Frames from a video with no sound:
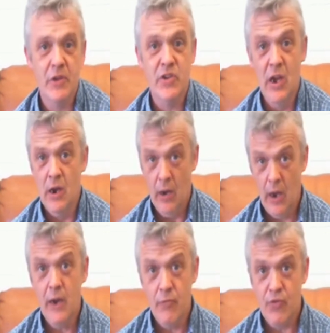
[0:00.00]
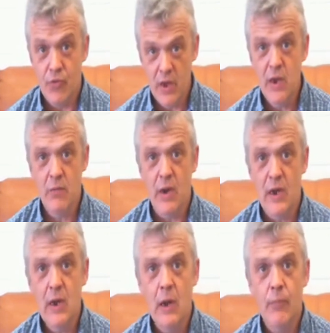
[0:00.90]
Because in
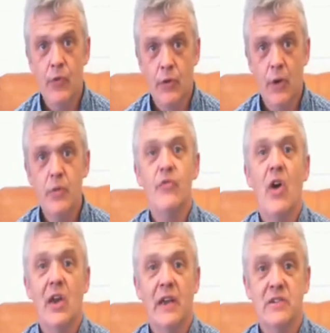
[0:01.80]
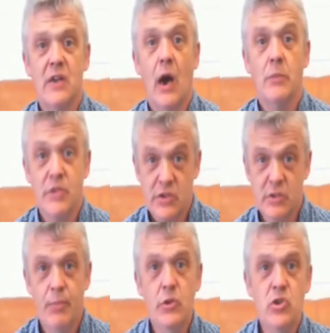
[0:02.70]
theory, the growth of our legs and arms is
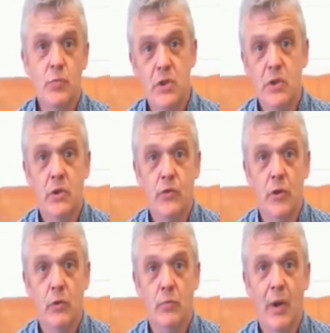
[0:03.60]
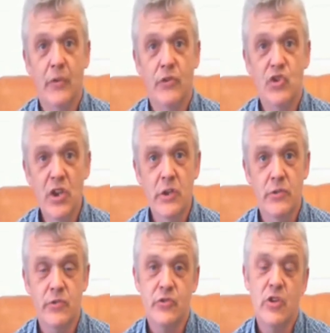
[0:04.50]
supposed to be controlled by the
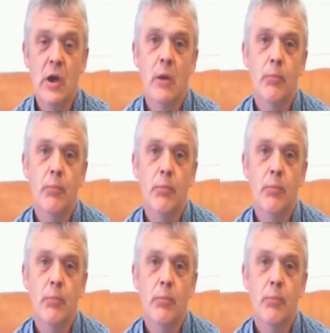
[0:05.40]
genes.